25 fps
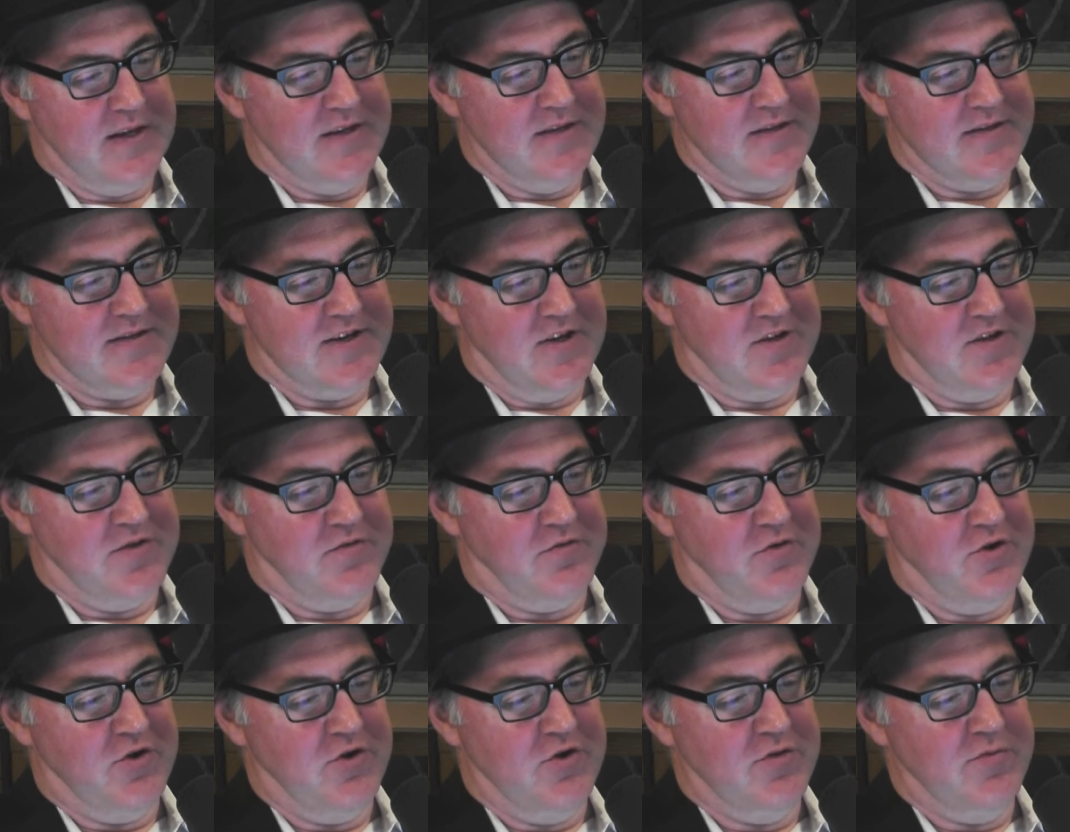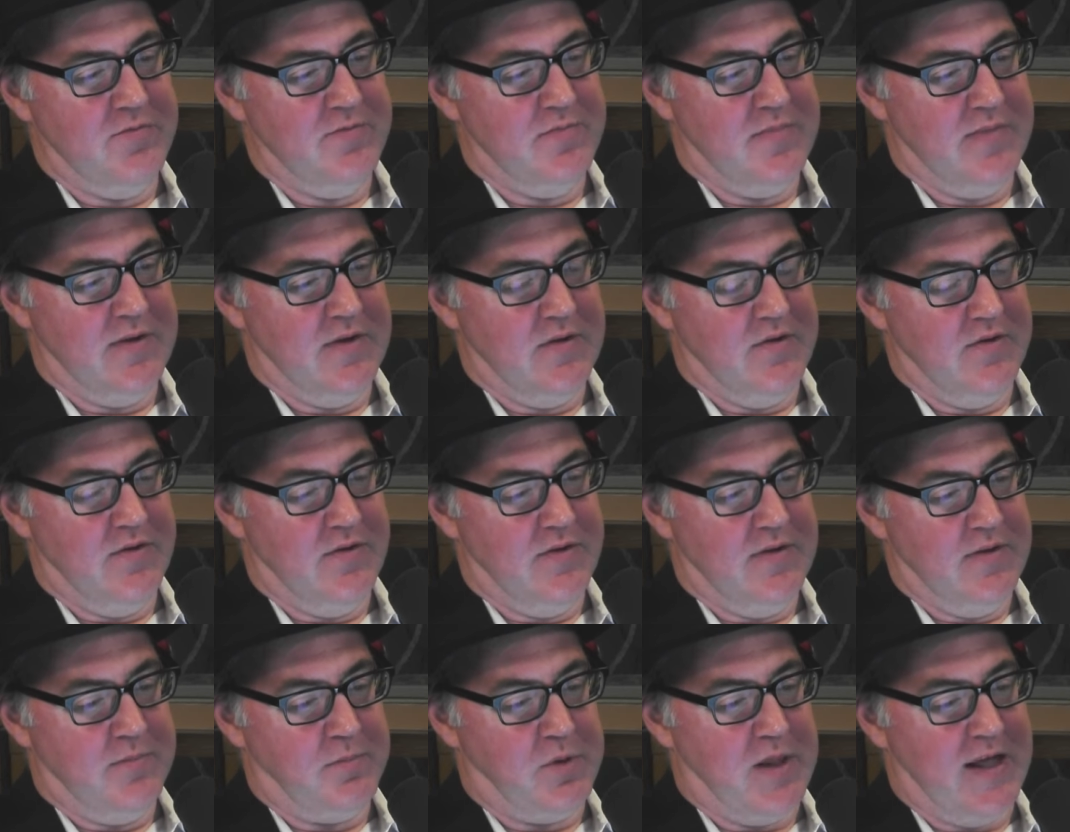So the room
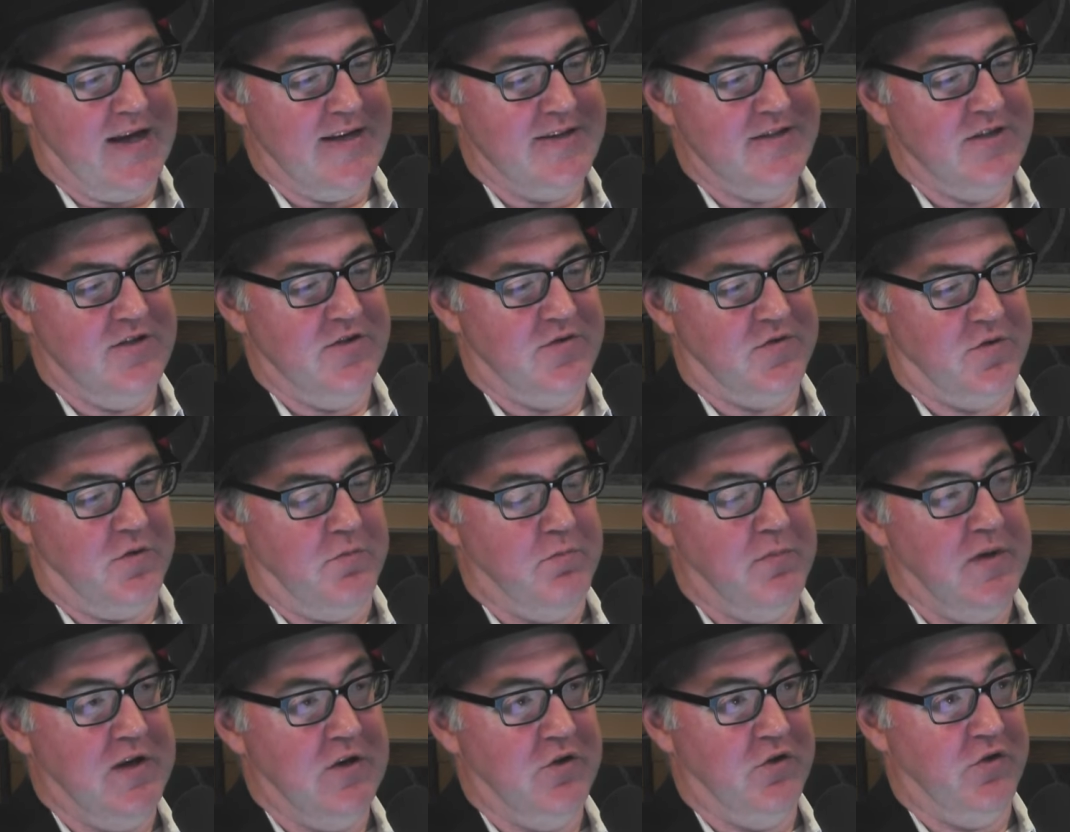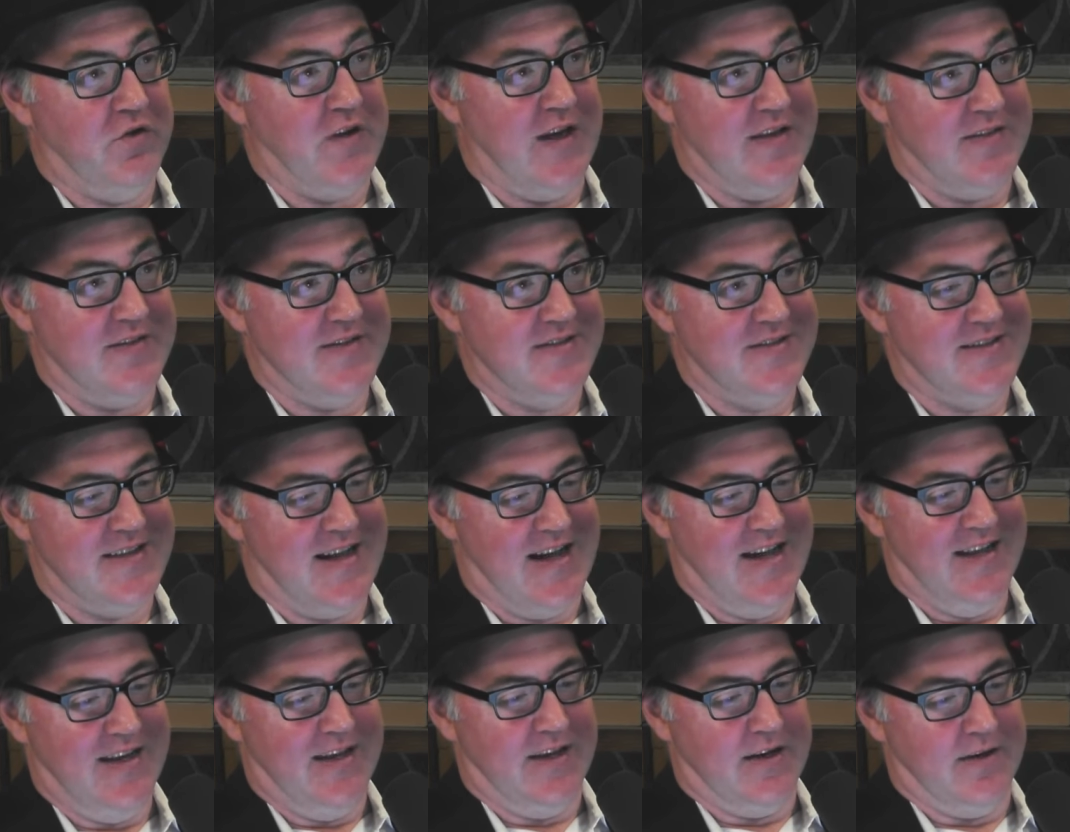the players used for meals at the
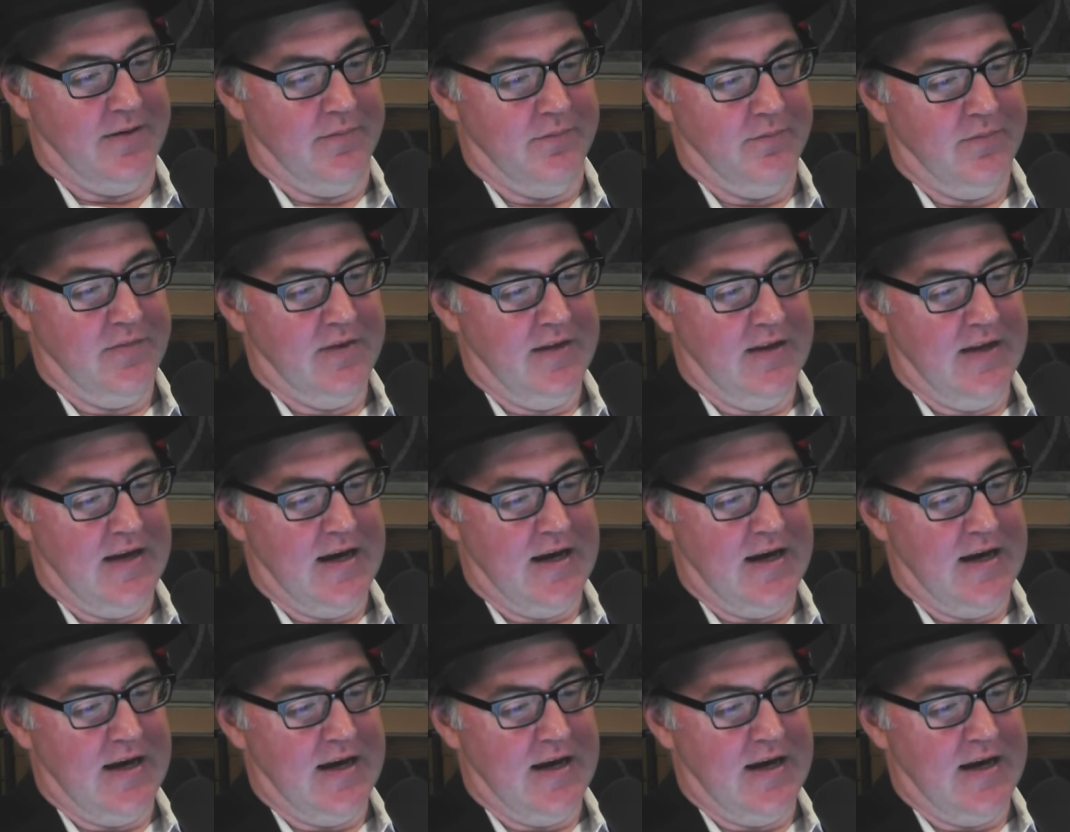stadium.